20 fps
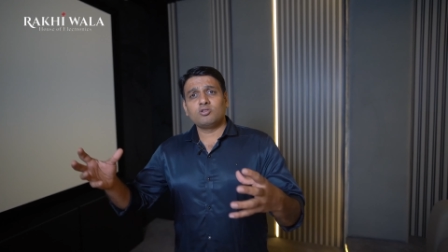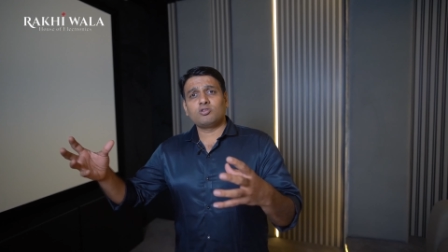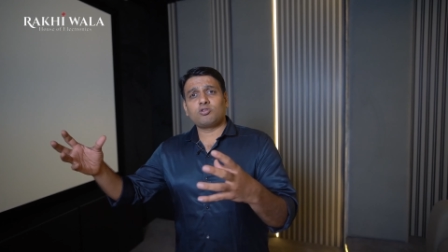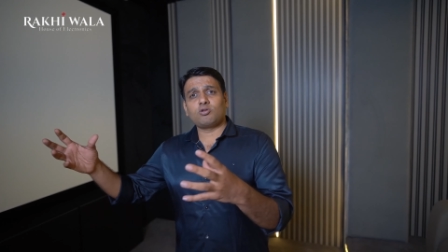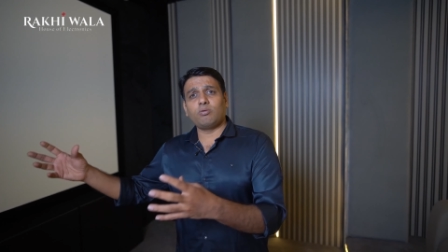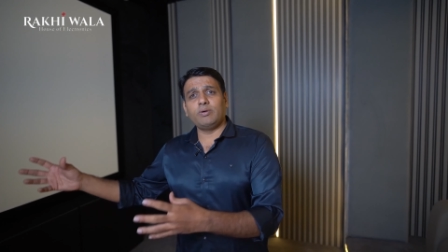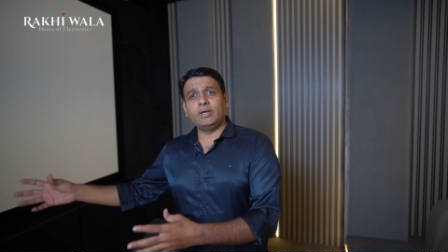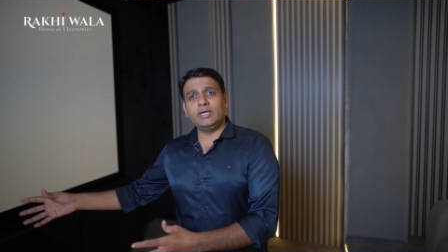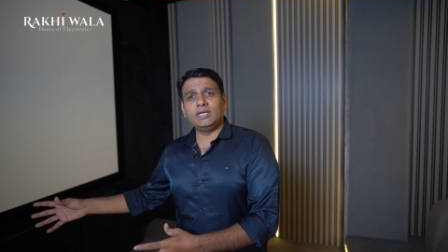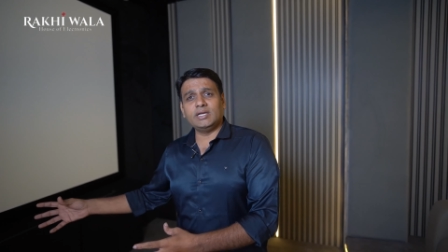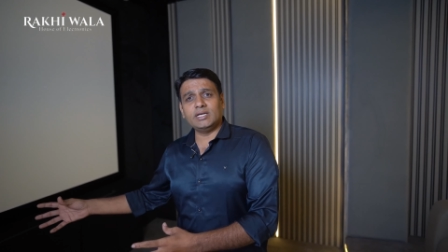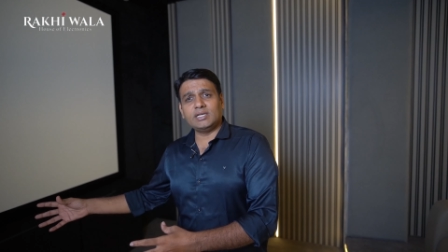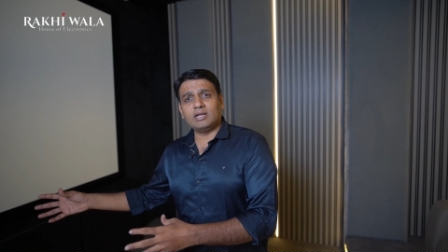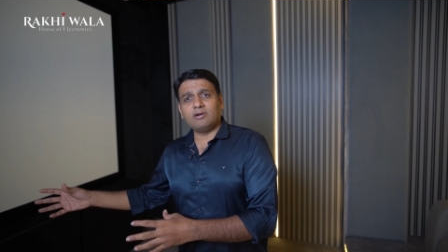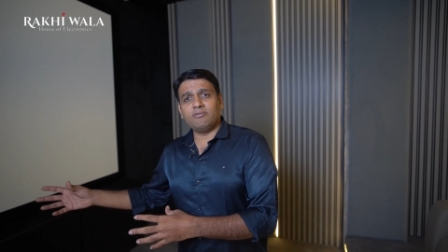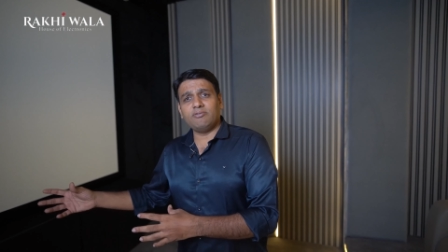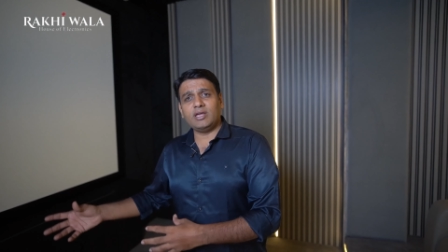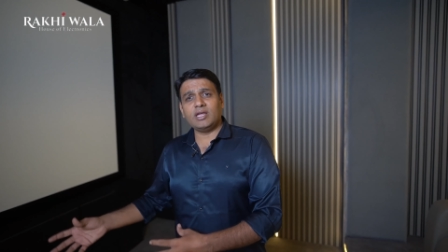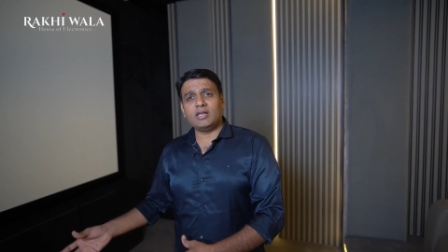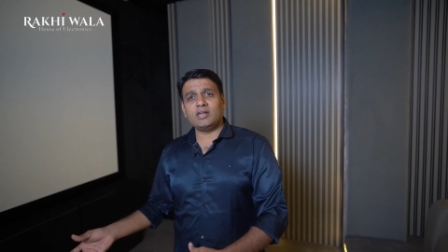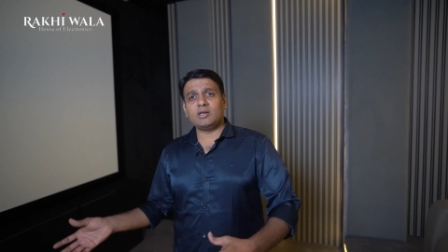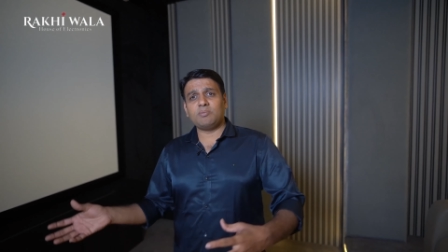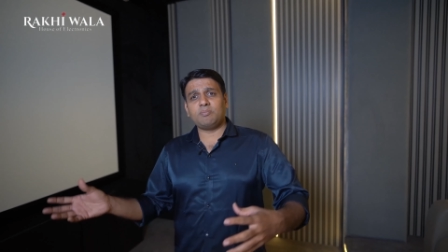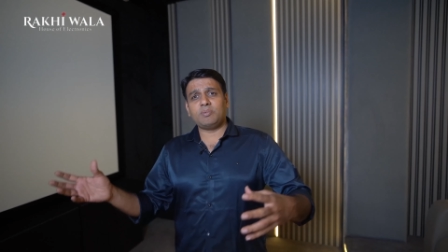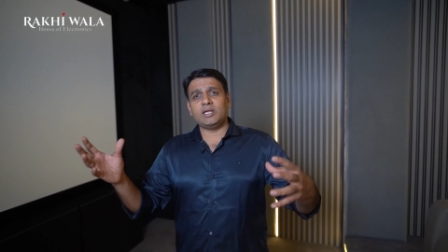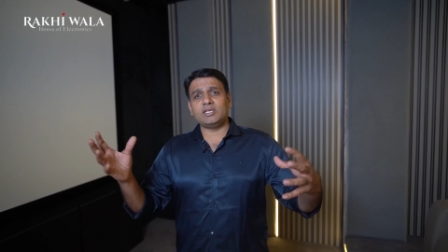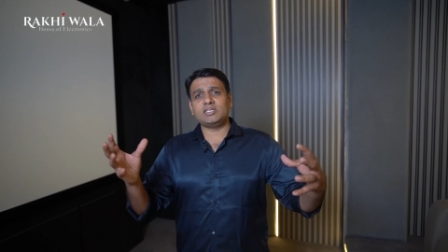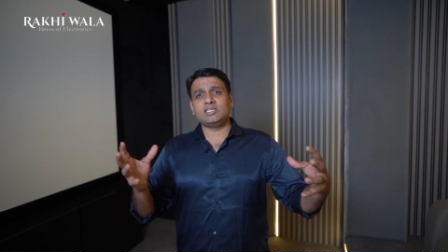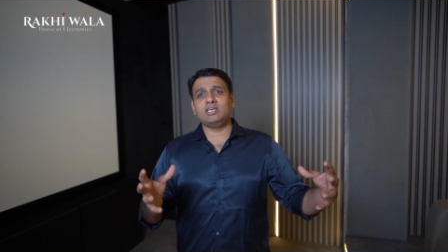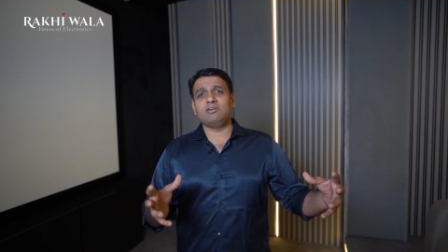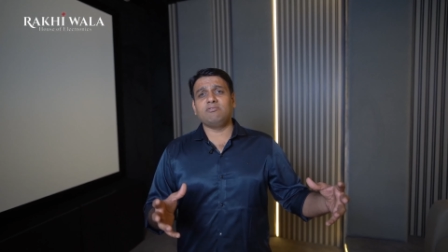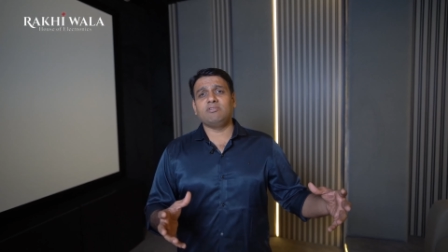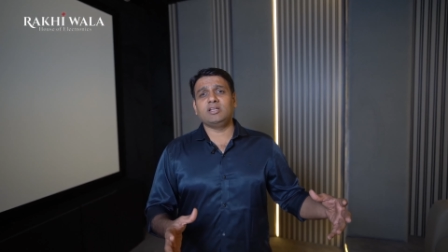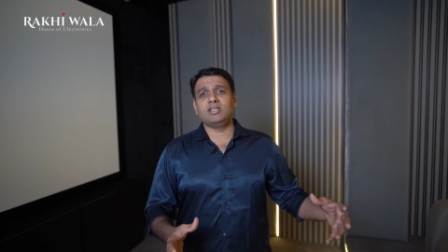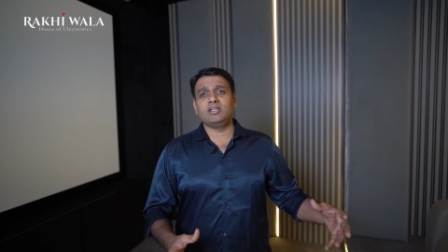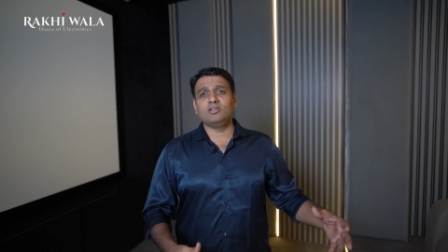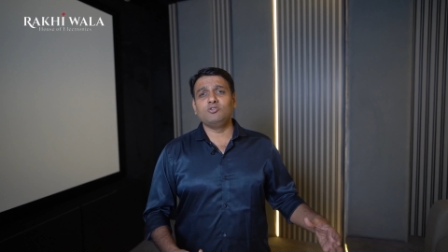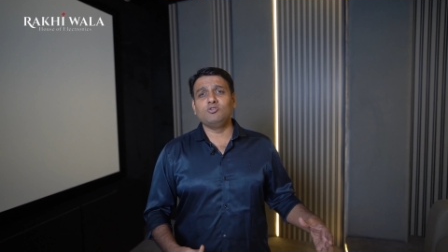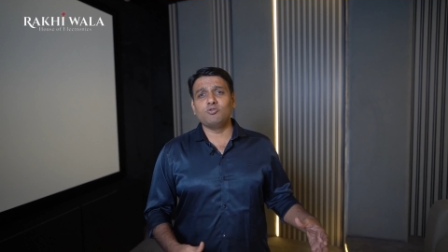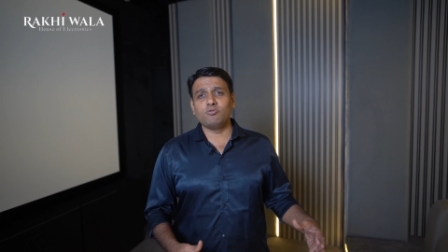throwing it away and replacing with
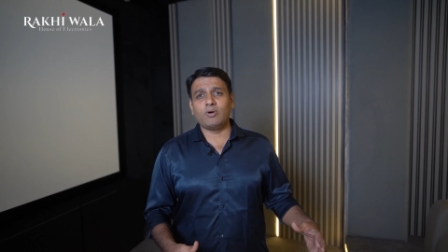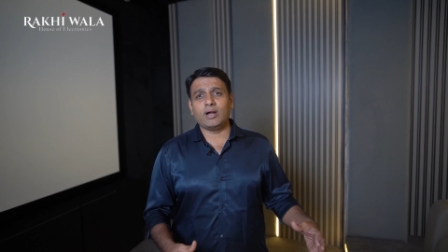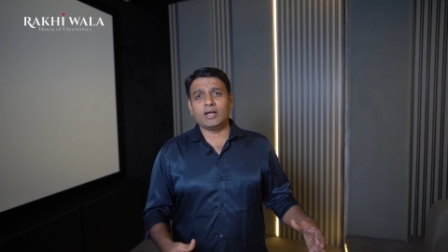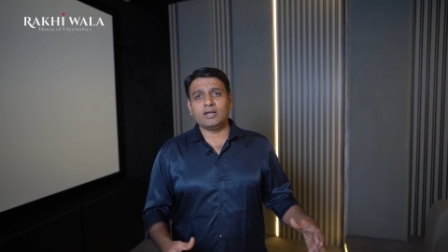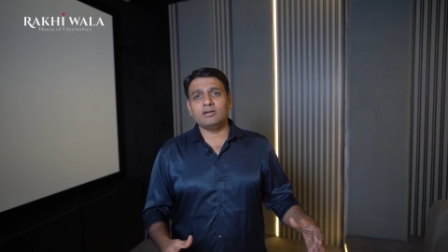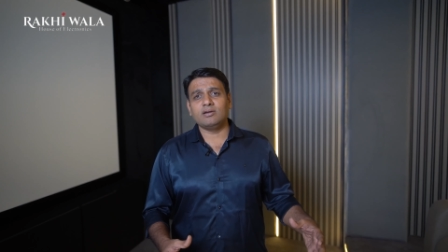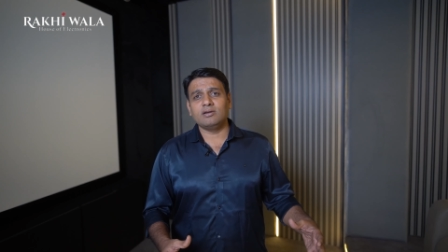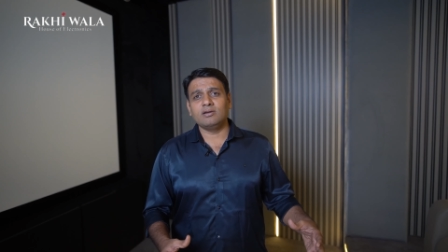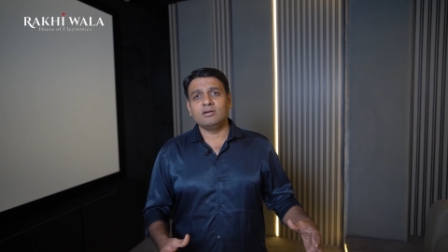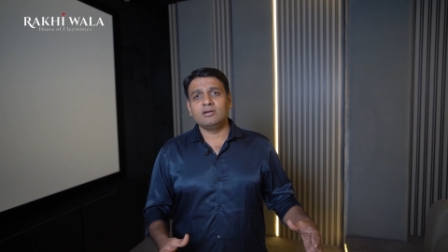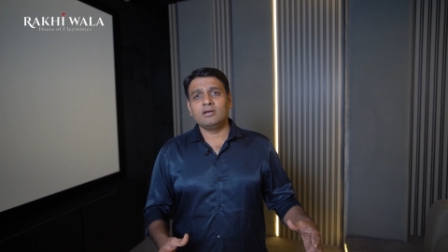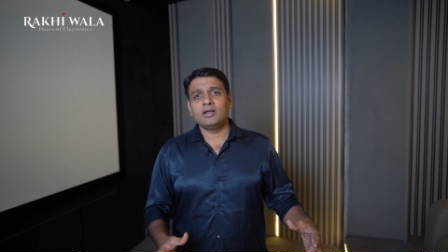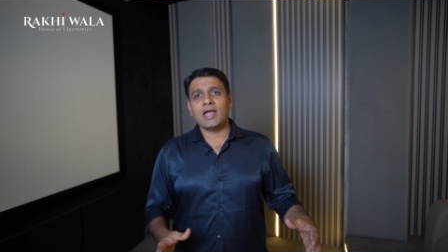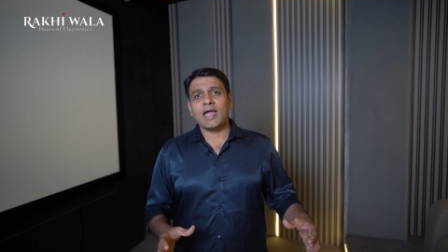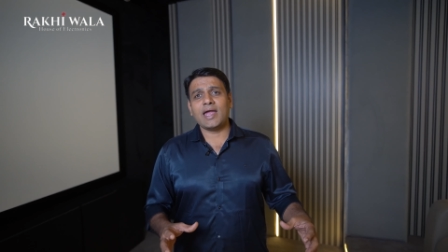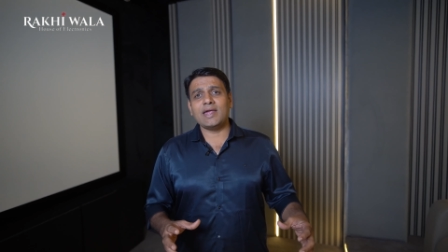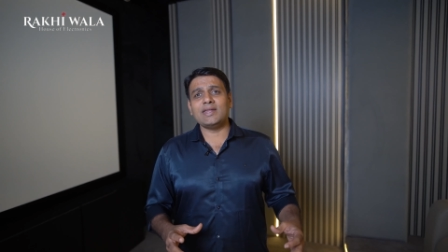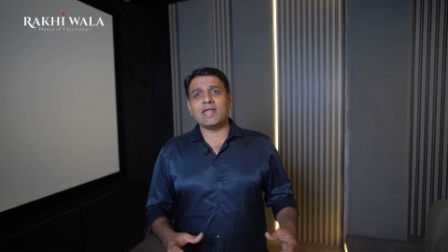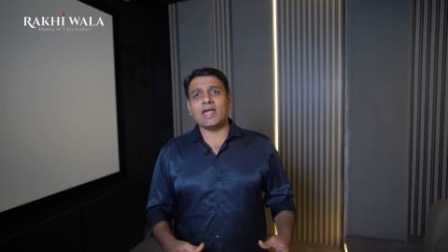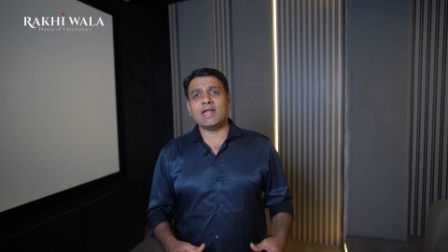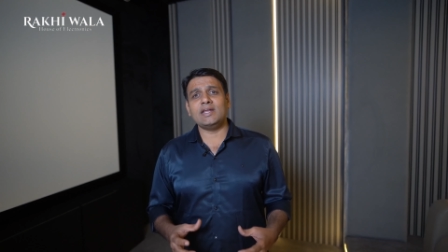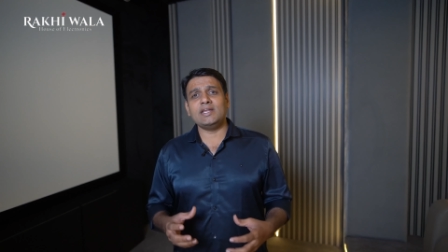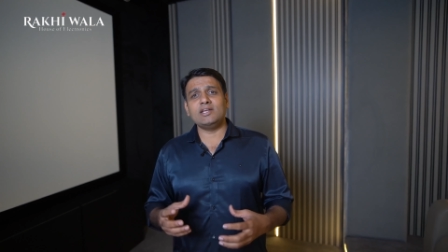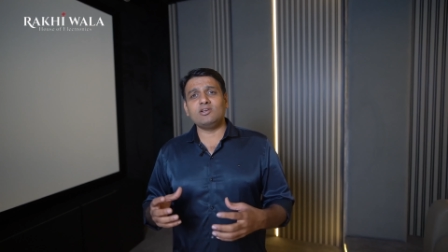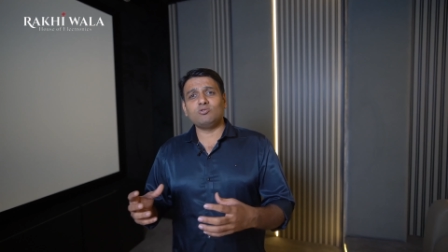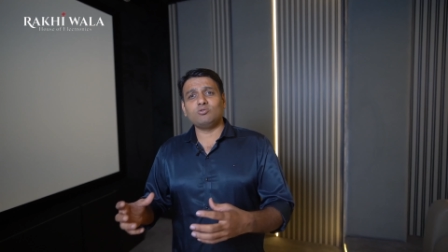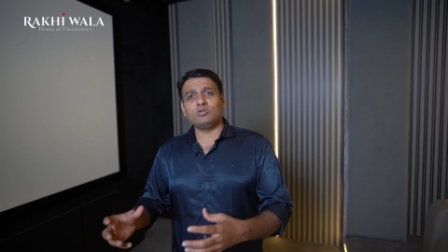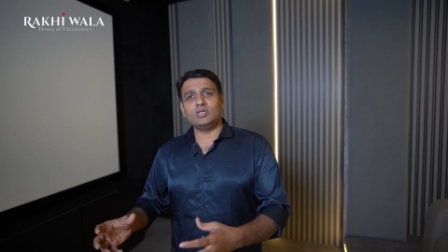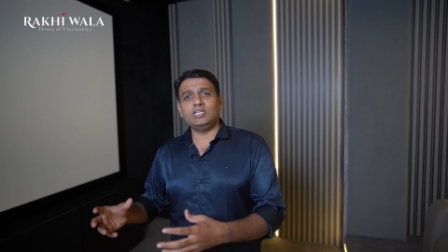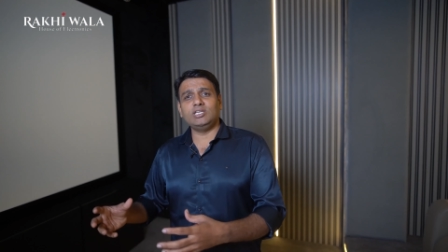a new one and adding to the